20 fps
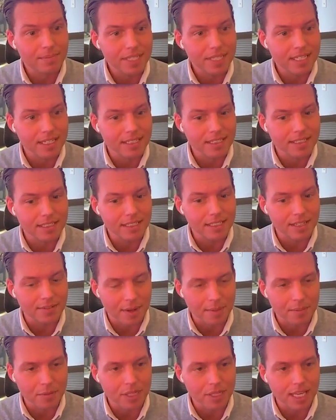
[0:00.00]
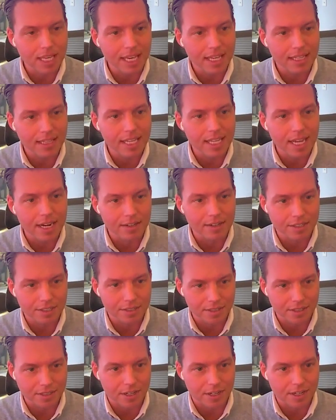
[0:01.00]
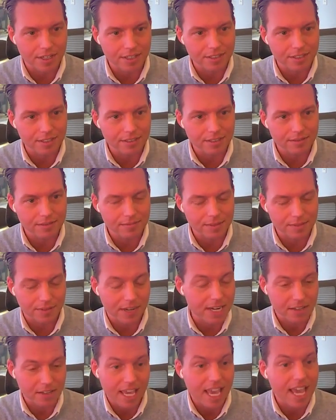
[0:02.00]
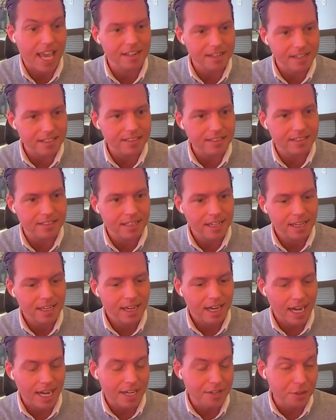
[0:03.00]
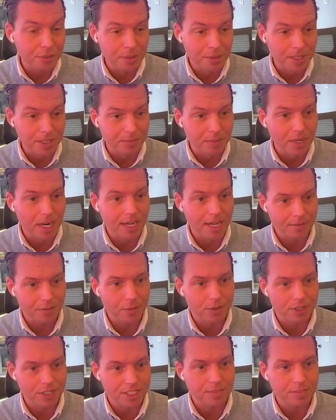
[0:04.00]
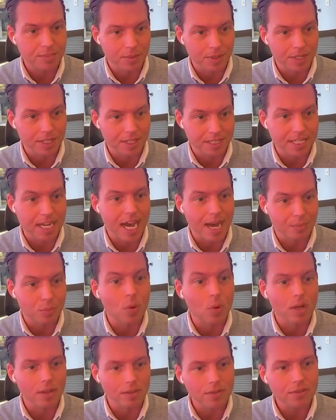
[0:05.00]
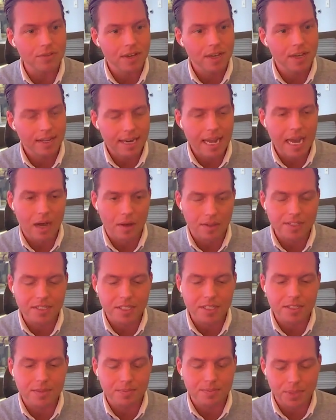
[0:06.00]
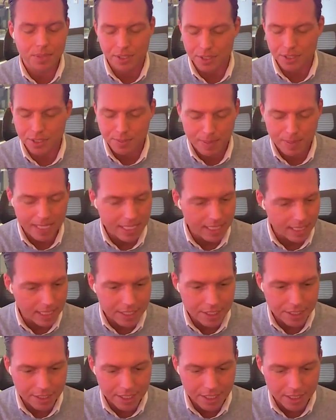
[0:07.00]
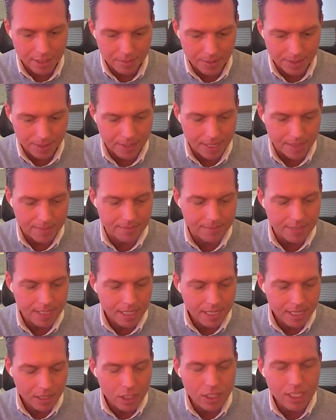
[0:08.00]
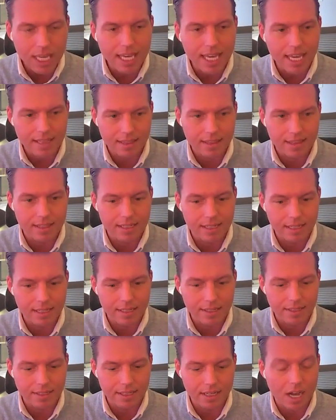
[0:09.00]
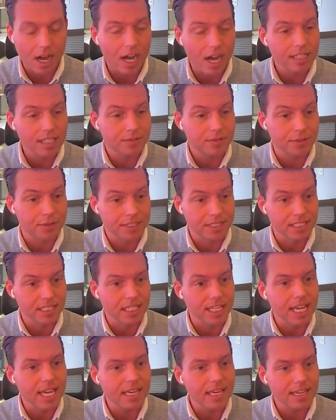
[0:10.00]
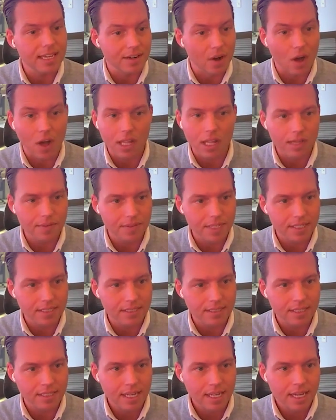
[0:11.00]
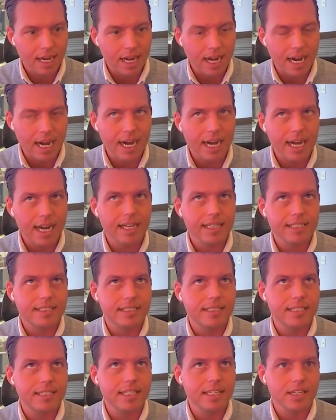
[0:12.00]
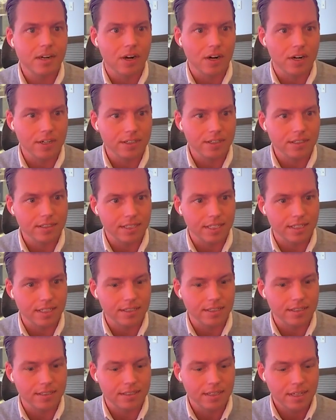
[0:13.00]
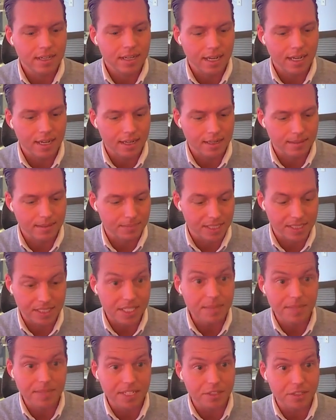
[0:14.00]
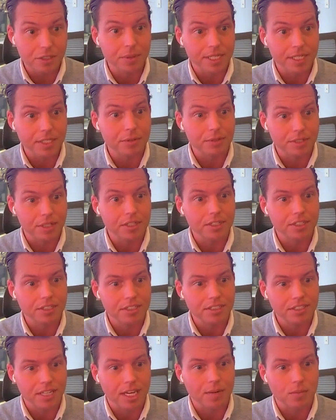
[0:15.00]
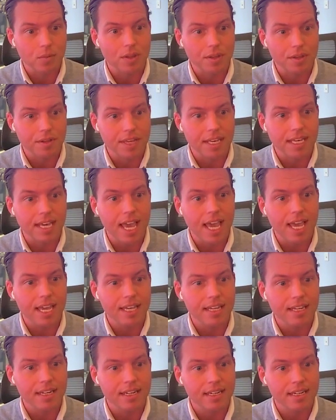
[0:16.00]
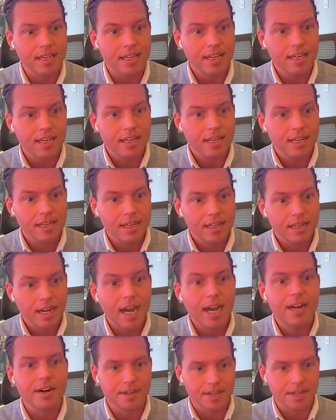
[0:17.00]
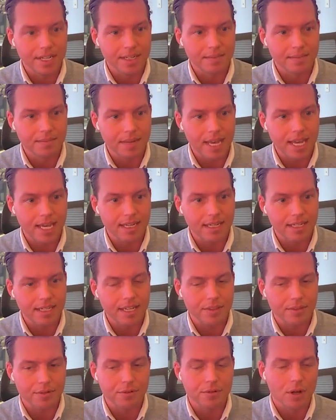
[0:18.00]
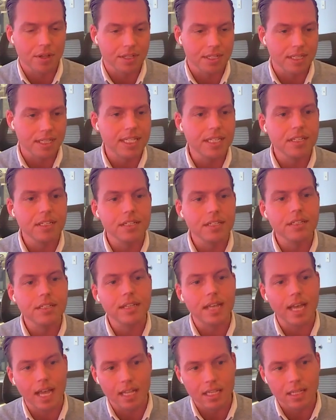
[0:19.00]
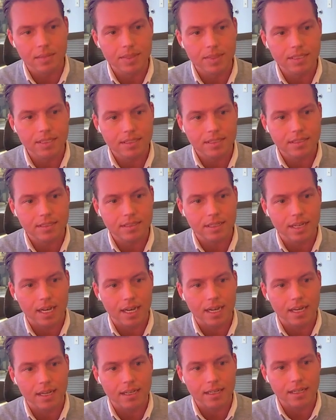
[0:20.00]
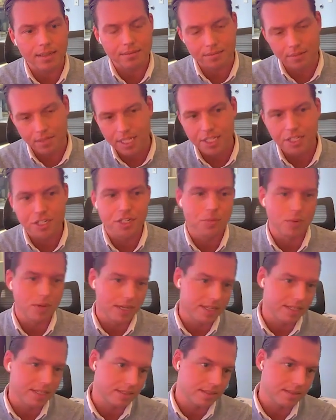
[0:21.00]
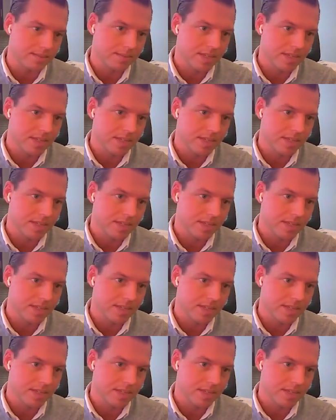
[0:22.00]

because if I'm looking at the Arizona Cardinal final candidates, I do believe Brian Flores to be one of the top ones. Now, this is pure speculation here, but if I'm looking at the cause for delay in all of this, I see the Cardinals as a team that's doing due diligence on whether they can hire him and get through all the legal elements in relation to what his